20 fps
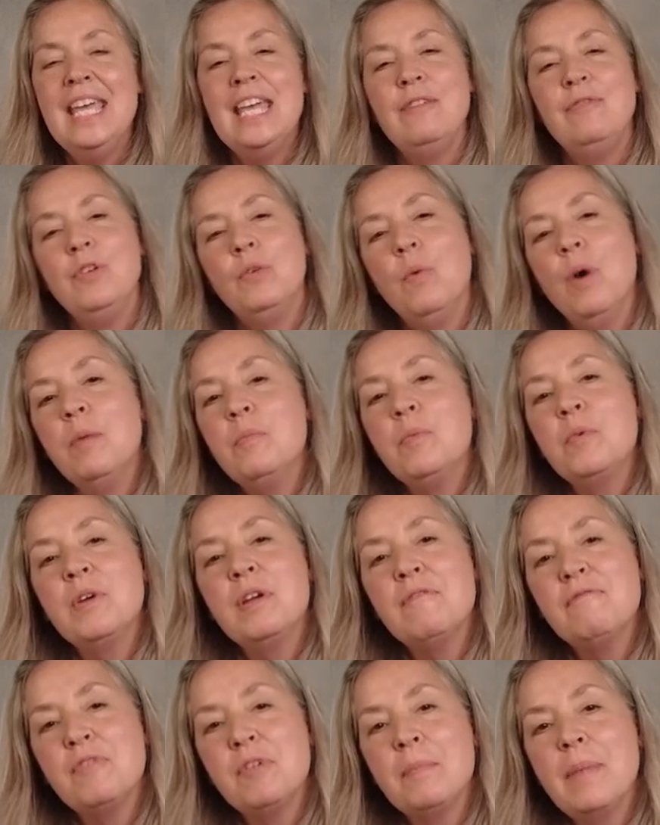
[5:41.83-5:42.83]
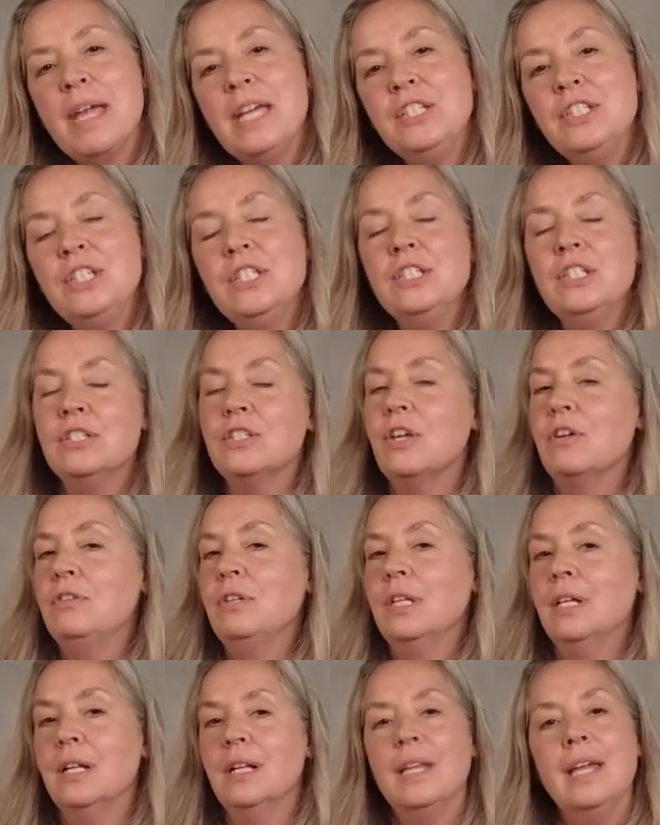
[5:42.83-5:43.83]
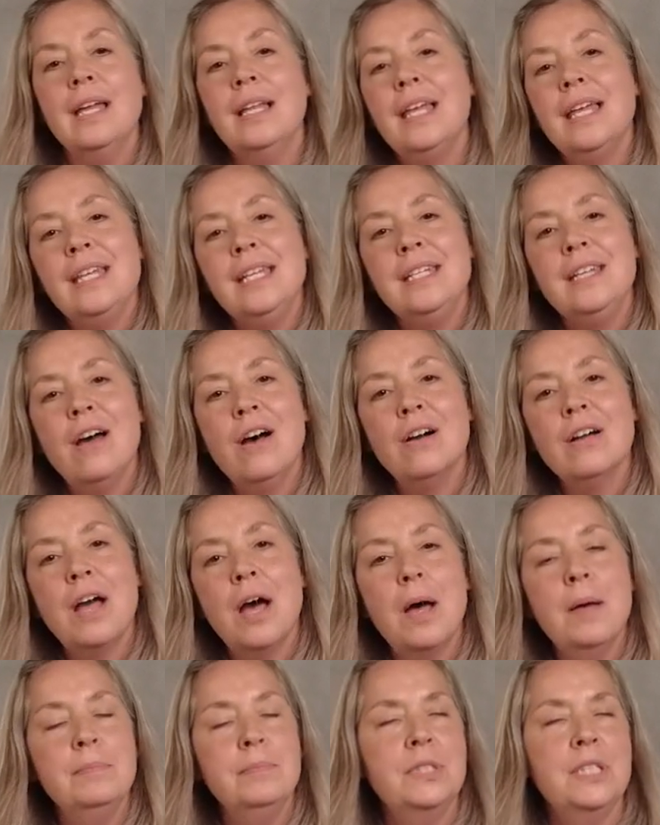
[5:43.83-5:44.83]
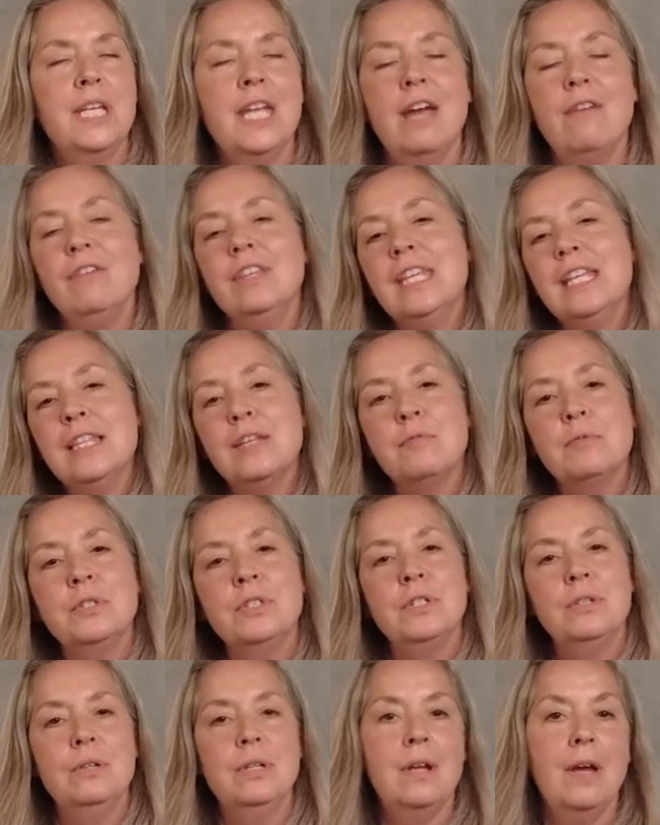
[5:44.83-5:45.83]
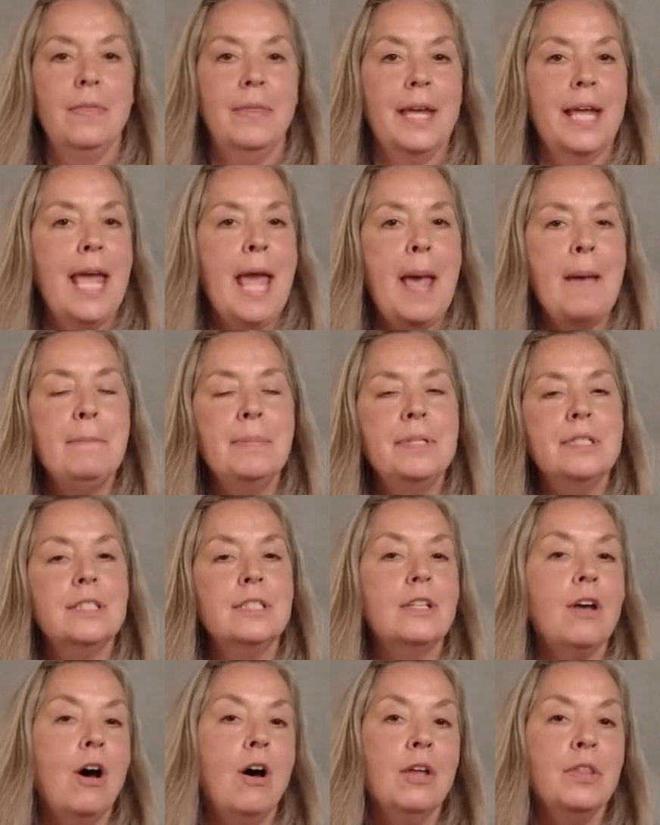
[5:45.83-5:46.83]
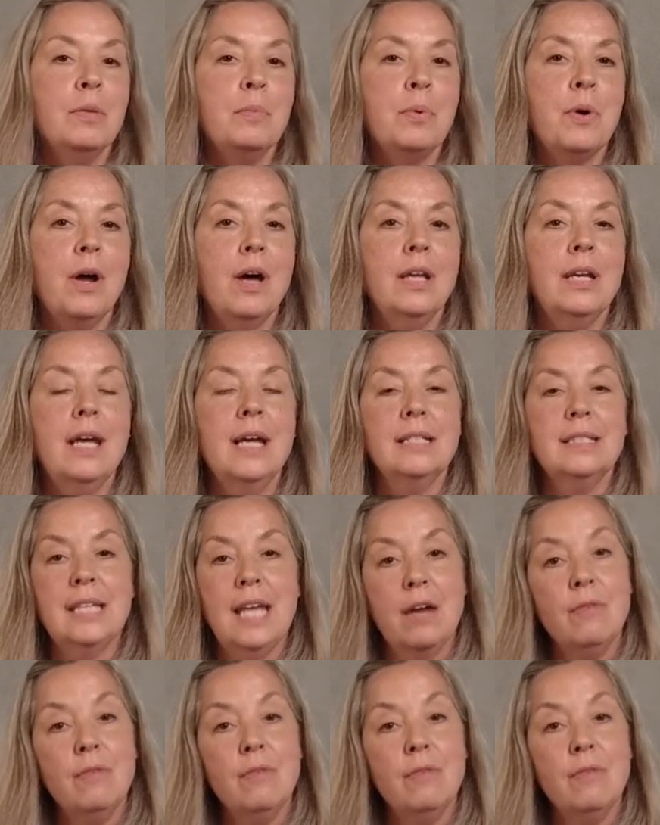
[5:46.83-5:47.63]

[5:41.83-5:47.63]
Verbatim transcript: If you want more information, just go to theclaylady.com, see everything that we're doing on the campus, all the products,